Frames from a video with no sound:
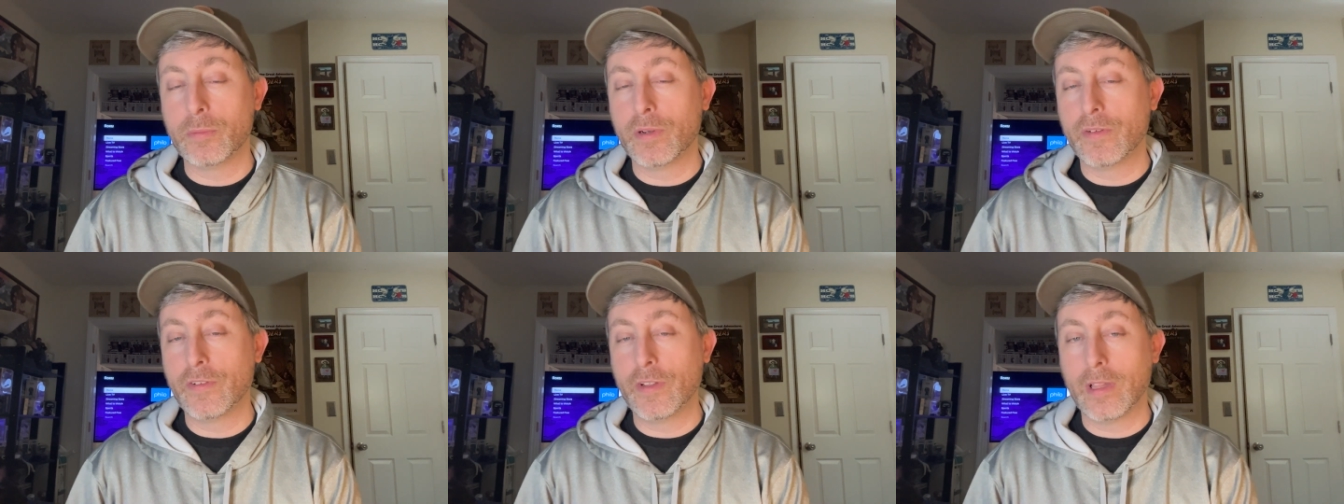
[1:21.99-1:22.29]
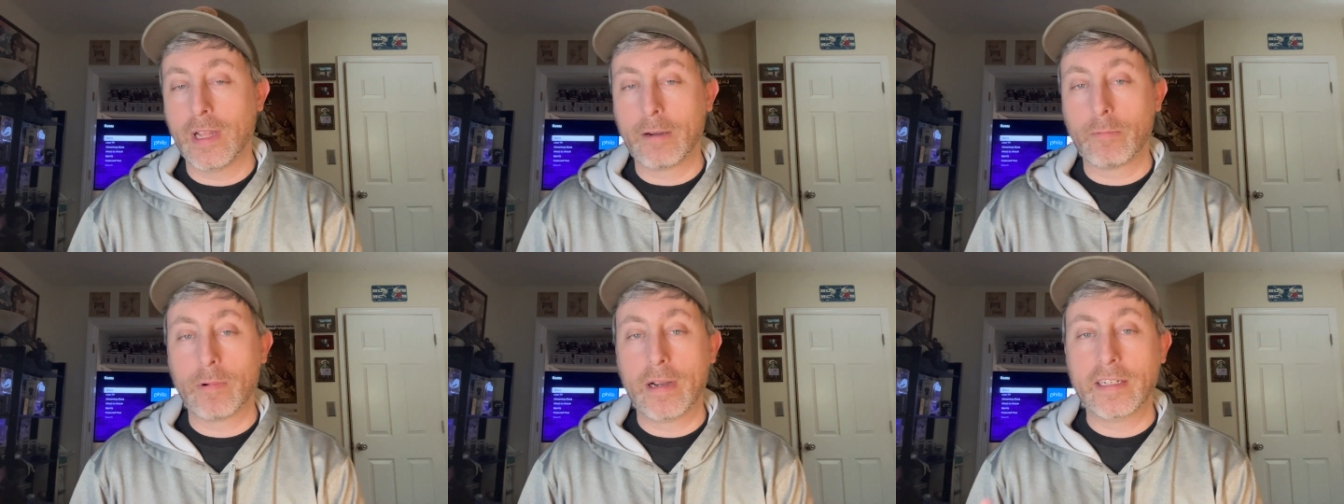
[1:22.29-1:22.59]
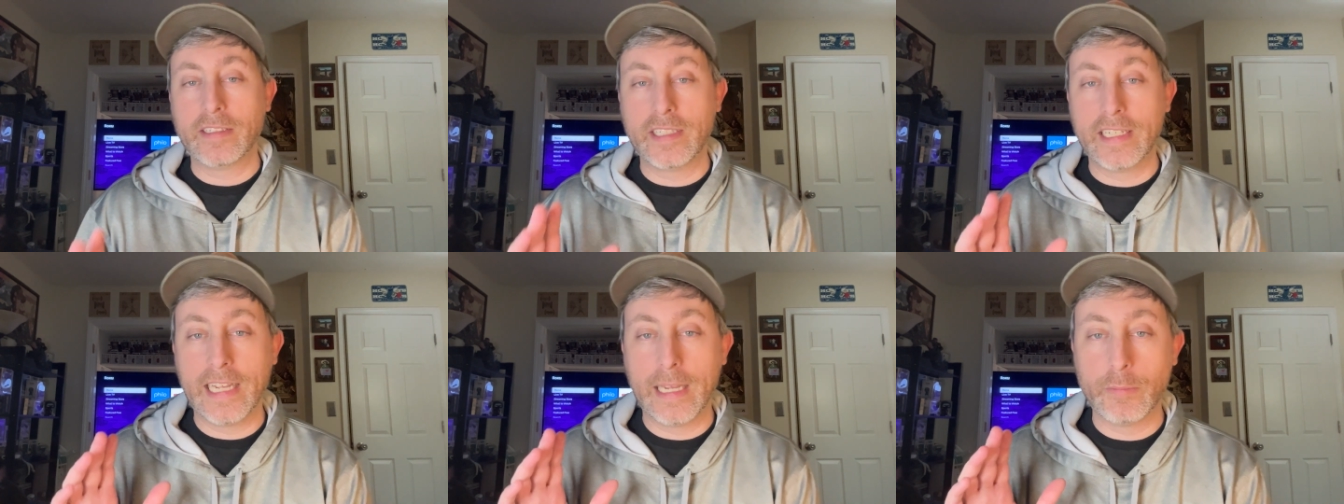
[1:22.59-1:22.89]
but if you like
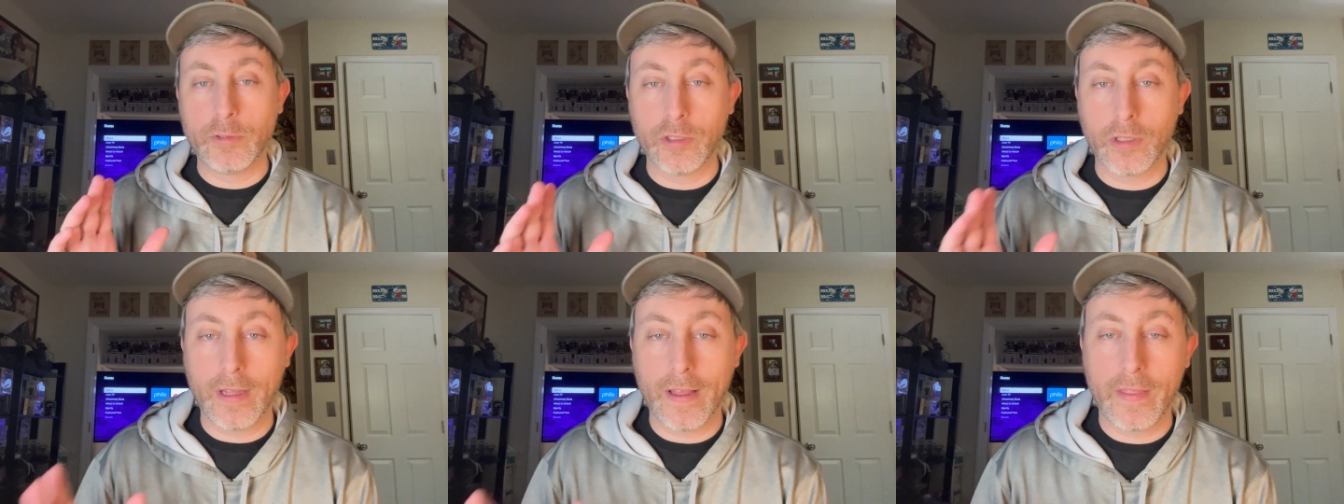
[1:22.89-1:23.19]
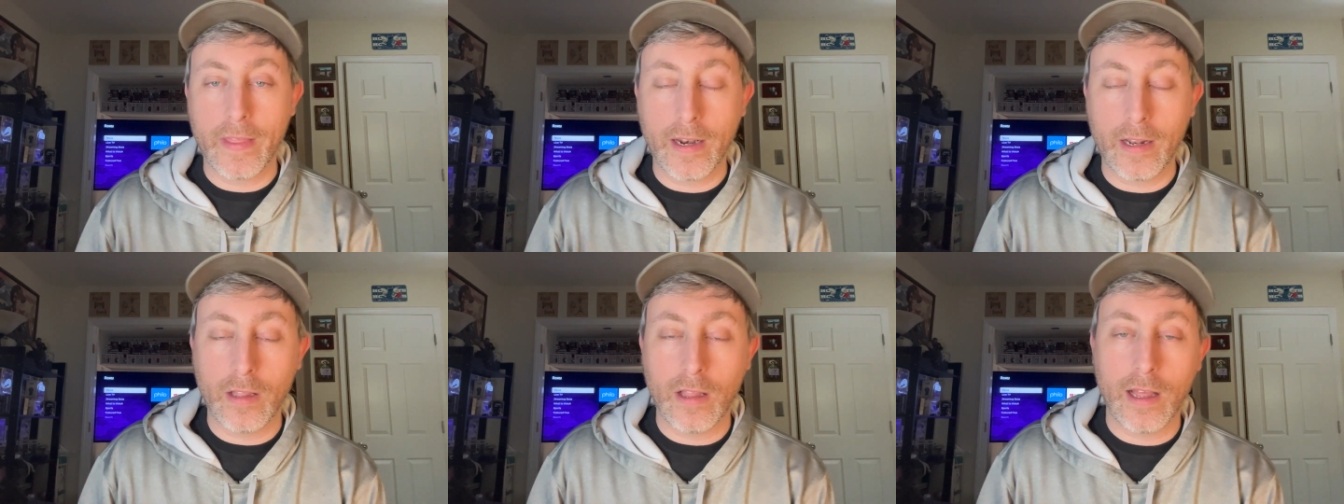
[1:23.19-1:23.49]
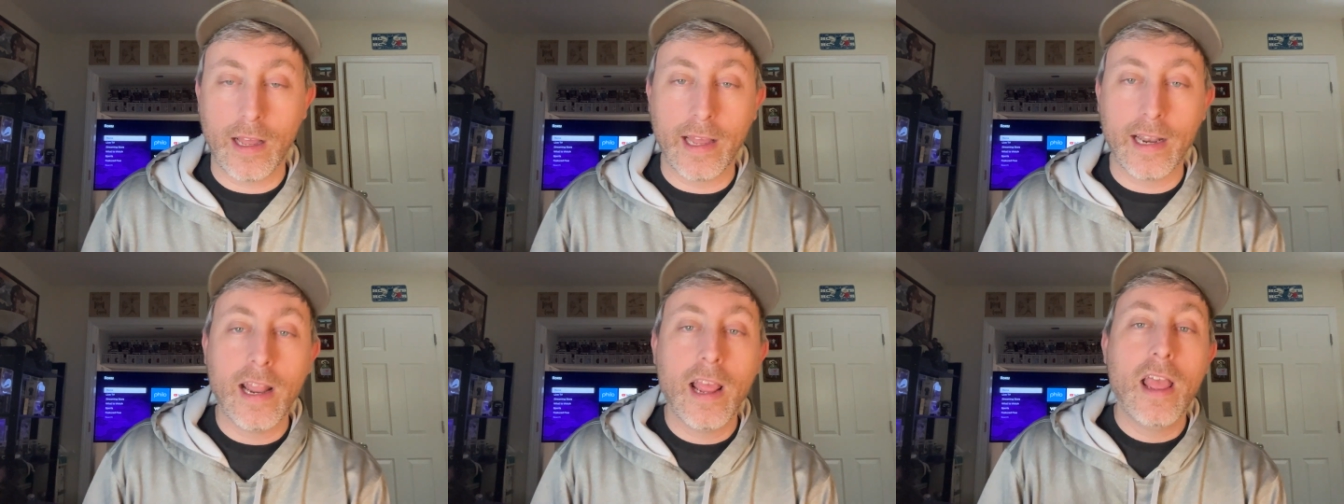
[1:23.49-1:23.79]
racing games, you'll like that a
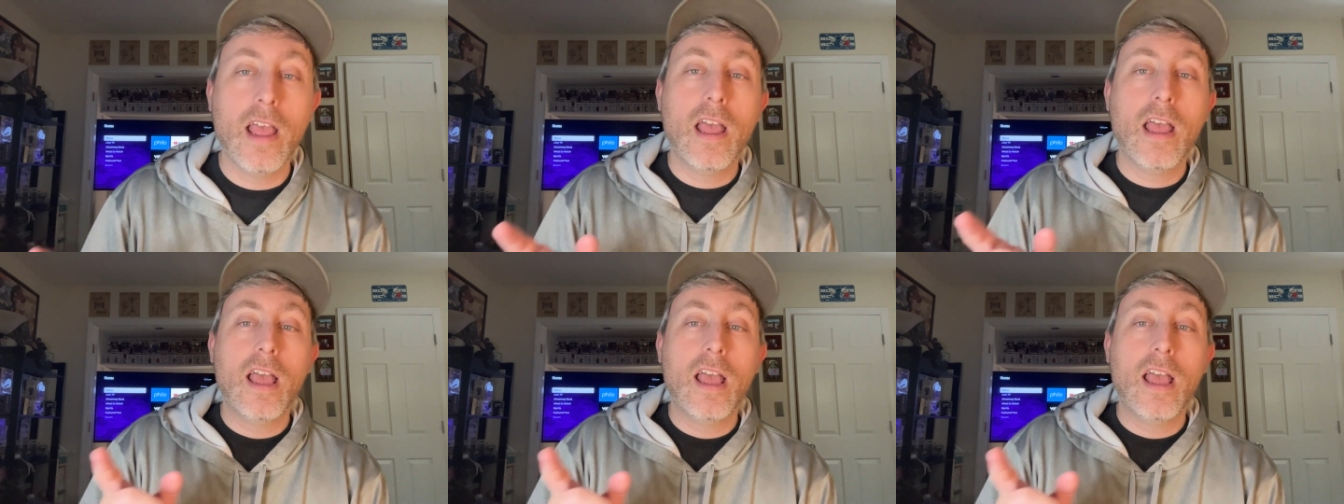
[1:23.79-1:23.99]
lot.